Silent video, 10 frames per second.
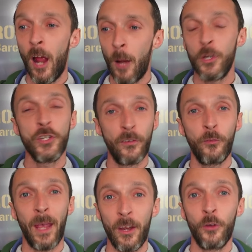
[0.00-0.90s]
how much they've
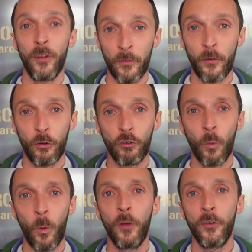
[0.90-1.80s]
spent on their first
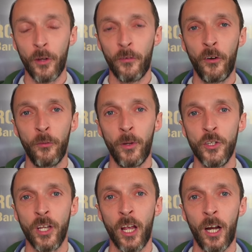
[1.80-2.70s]
squad, on their first
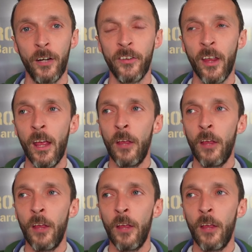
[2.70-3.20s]
bunch of cards.